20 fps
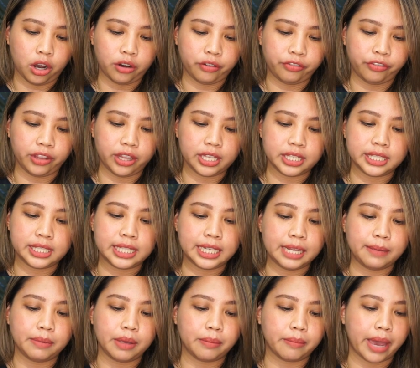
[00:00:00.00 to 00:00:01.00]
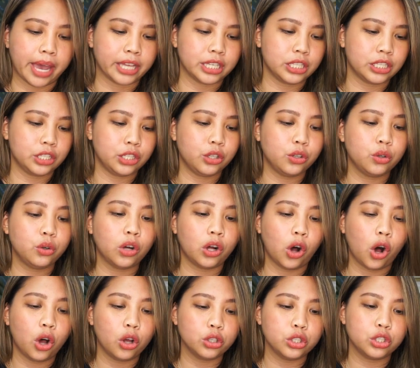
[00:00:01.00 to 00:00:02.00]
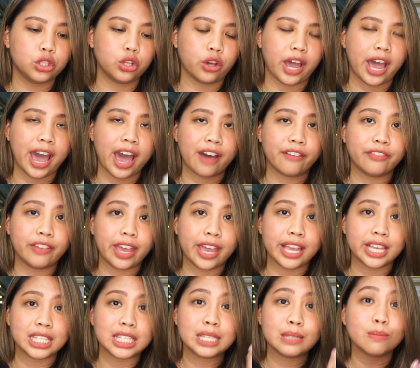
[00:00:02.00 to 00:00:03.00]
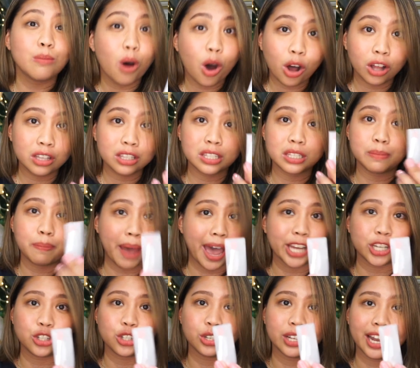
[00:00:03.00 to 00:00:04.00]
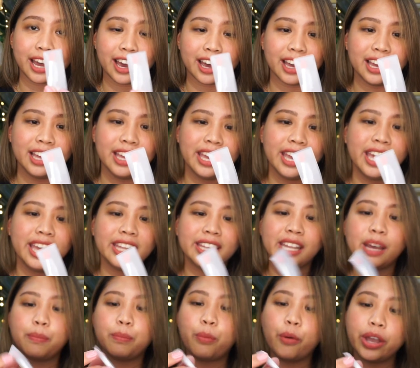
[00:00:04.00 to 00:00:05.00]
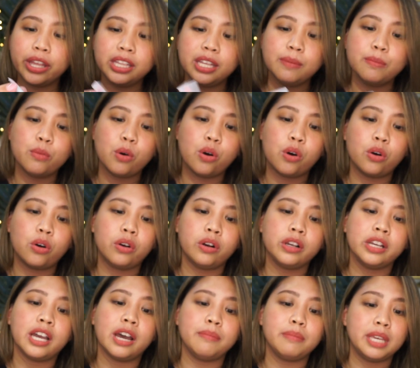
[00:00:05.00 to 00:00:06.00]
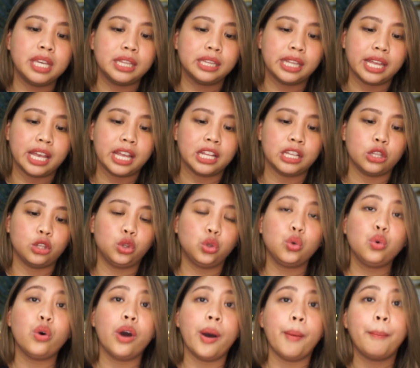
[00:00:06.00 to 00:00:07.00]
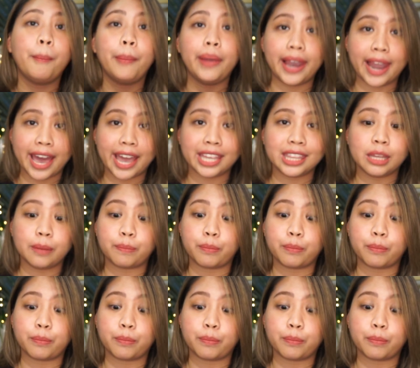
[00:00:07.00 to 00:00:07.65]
of this sleeping mask, you also have a small spatula na pwede mong gamitin to apply the